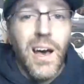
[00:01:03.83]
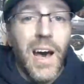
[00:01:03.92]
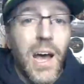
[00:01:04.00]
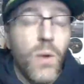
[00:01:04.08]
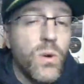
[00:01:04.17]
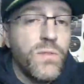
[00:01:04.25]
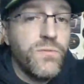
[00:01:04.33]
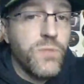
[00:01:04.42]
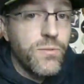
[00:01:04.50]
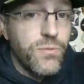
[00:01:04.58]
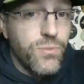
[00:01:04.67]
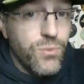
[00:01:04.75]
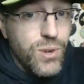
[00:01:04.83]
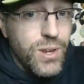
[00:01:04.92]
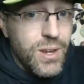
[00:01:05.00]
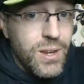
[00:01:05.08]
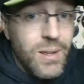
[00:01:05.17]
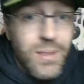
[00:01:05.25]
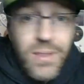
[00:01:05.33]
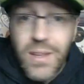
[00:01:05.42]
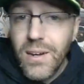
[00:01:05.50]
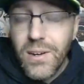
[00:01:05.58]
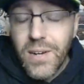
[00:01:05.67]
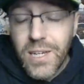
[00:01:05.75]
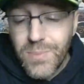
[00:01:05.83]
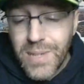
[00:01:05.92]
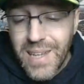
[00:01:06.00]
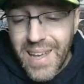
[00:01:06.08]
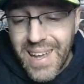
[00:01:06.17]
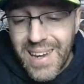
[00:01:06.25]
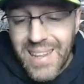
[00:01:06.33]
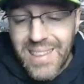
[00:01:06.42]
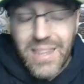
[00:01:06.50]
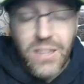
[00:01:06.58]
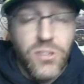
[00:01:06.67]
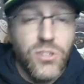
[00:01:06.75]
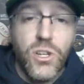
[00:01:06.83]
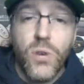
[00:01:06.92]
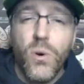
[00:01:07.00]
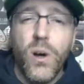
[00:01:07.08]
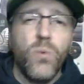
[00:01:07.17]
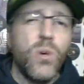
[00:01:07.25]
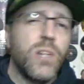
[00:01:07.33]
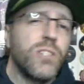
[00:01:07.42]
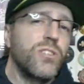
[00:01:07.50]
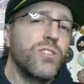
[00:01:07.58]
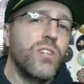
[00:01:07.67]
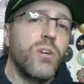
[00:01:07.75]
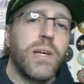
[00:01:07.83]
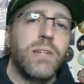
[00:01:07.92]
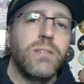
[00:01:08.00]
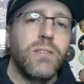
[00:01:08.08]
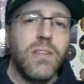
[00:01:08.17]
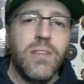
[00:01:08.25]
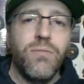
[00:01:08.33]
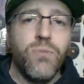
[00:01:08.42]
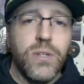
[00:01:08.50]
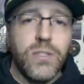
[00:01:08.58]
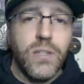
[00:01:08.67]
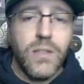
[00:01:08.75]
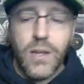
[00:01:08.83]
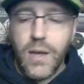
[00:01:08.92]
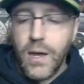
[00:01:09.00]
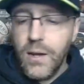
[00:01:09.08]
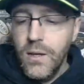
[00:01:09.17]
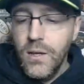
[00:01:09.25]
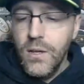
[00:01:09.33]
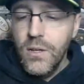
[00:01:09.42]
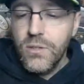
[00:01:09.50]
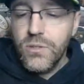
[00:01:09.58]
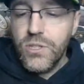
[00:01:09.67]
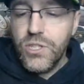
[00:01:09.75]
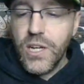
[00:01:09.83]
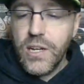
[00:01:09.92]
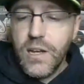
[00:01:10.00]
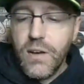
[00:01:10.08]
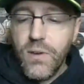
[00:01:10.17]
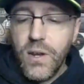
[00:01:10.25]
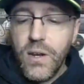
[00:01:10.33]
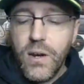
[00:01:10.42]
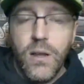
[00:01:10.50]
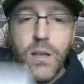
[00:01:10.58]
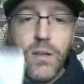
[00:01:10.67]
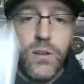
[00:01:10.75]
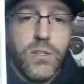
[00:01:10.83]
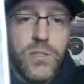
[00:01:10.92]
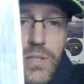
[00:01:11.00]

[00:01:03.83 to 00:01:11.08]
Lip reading: won for free. They didn't cost me anything. You just go on, watch the show, enter the giveaways that they got. Let's check it out right here. And you can see